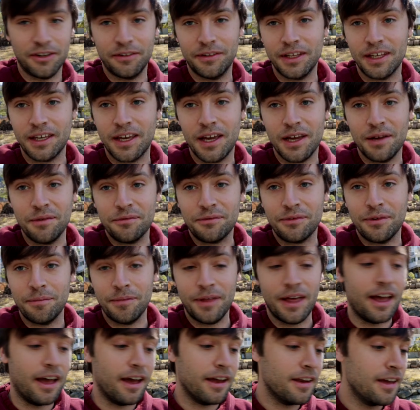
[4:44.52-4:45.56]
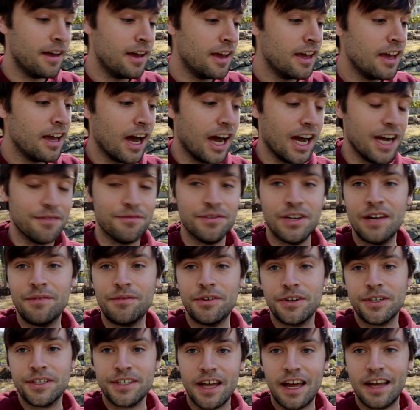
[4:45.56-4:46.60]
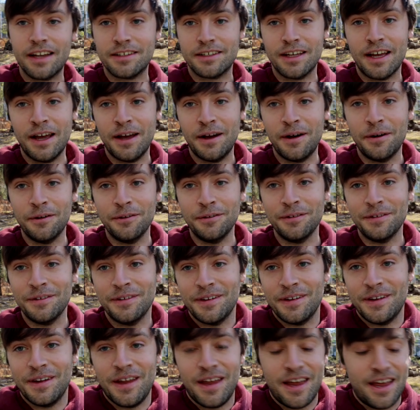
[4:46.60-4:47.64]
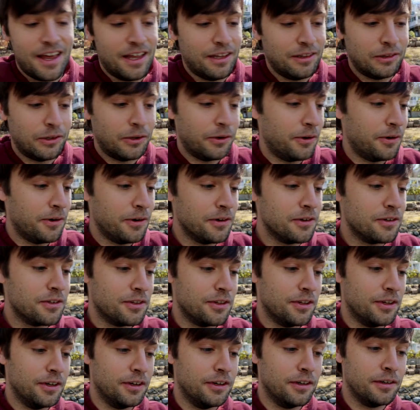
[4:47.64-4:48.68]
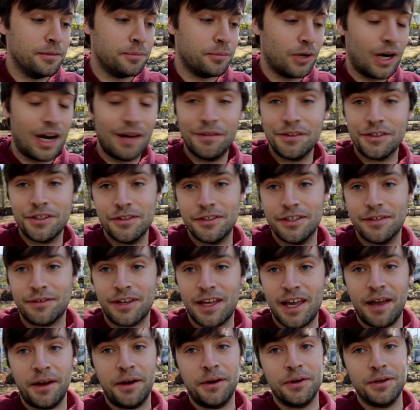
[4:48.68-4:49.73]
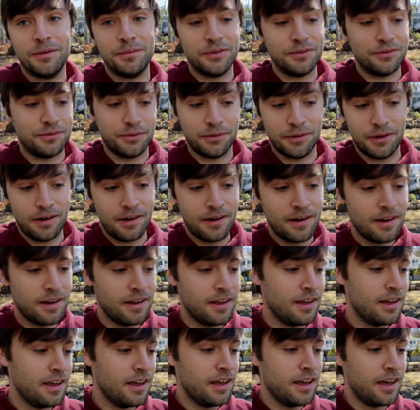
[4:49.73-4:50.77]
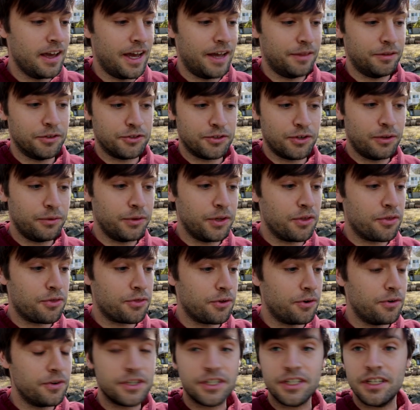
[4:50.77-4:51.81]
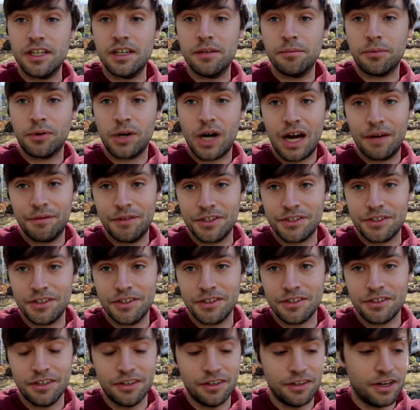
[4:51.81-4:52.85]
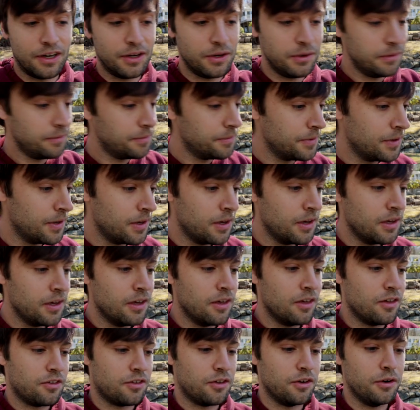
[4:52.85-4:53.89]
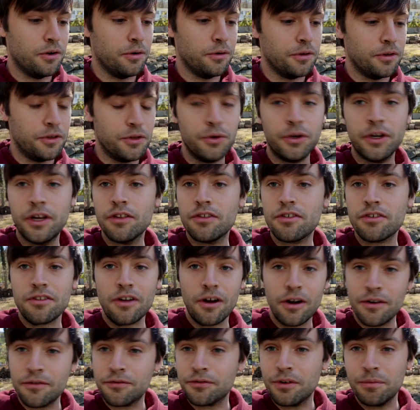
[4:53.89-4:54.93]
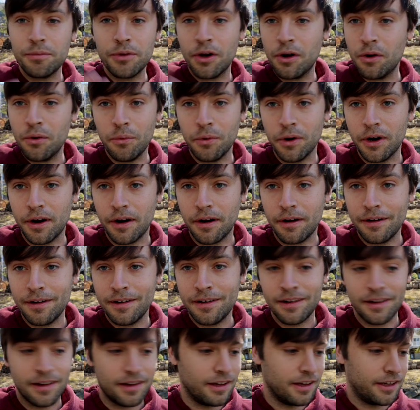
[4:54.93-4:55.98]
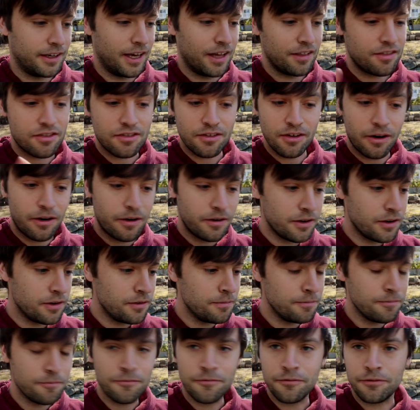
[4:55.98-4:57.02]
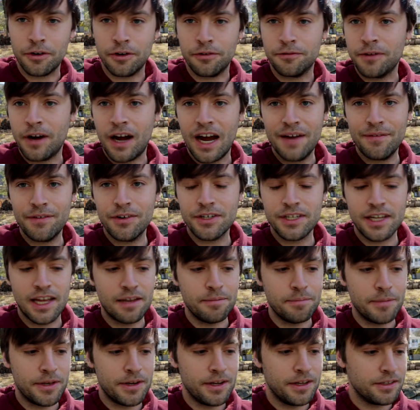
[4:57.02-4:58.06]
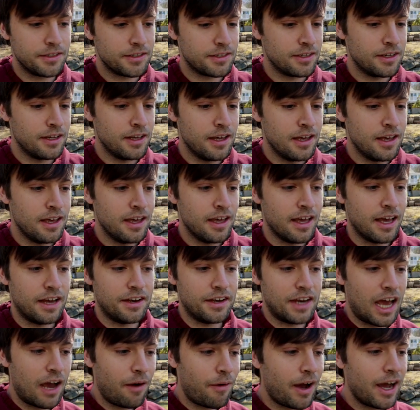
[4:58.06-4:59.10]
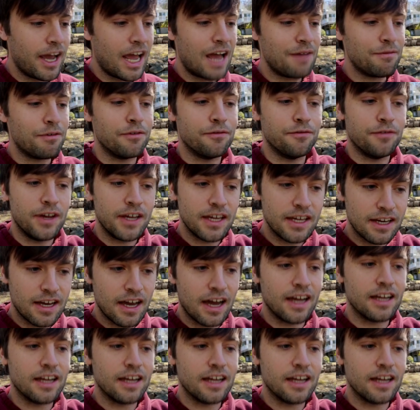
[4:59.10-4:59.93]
only came from that. I've never sat down and learned the provinces of Canada before. And there's only 13 provinces to know. So you could start from nowhere, get started for 5 or 10 minutes, and now I have a vague